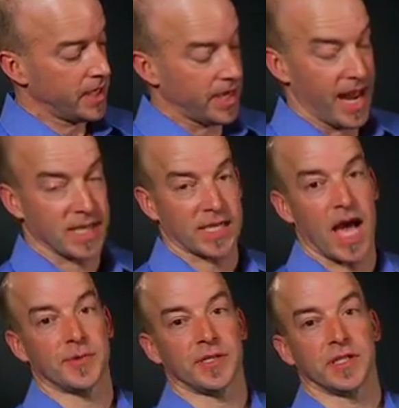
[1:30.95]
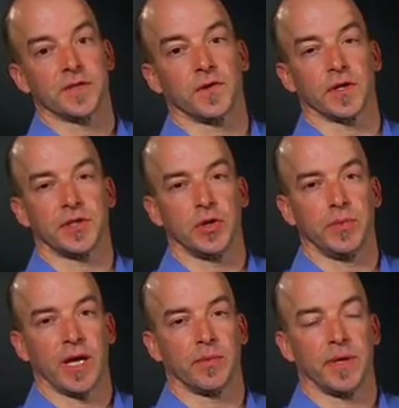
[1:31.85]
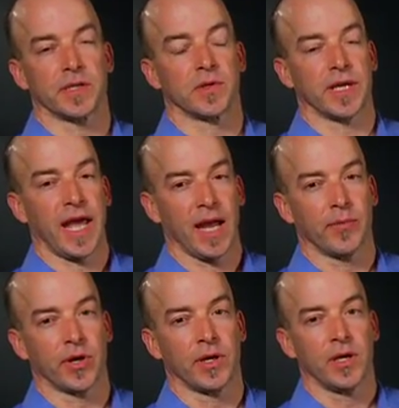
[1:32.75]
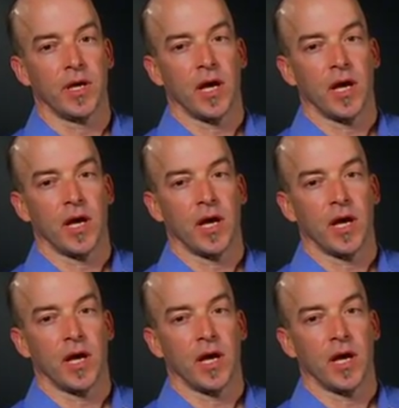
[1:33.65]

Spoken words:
It has options for a 2-megapixel camera,